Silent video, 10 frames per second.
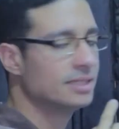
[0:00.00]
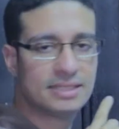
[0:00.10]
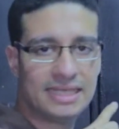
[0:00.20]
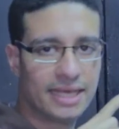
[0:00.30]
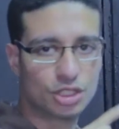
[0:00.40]

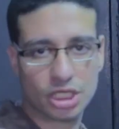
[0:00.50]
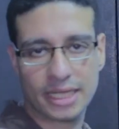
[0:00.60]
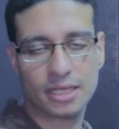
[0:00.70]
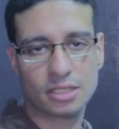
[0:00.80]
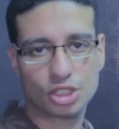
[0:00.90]
th in
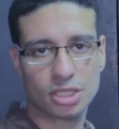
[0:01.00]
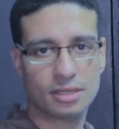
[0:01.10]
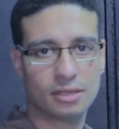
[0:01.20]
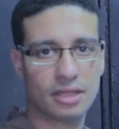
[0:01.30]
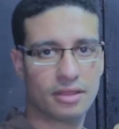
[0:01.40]
English,
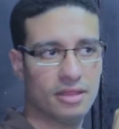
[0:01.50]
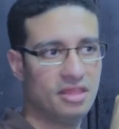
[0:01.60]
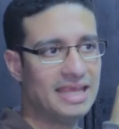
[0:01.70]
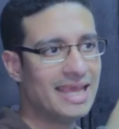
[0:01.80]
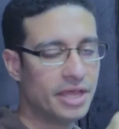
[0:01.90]
in
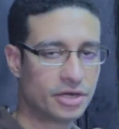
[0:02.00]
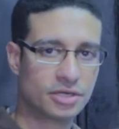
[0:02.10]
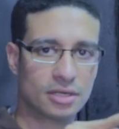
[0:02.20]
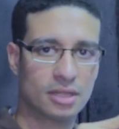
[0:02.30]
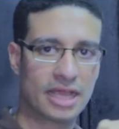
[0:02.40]
the
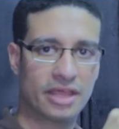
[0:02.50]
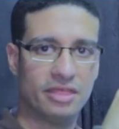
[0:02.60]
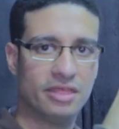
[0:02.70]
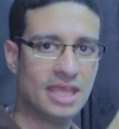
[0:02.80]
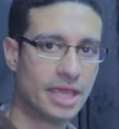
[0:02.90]
air, like
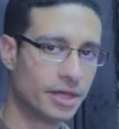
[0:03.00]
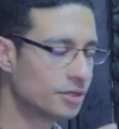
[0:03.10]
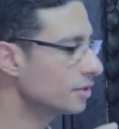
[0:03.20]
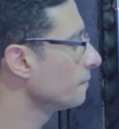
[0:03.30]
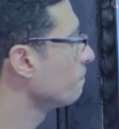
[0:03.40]
the air.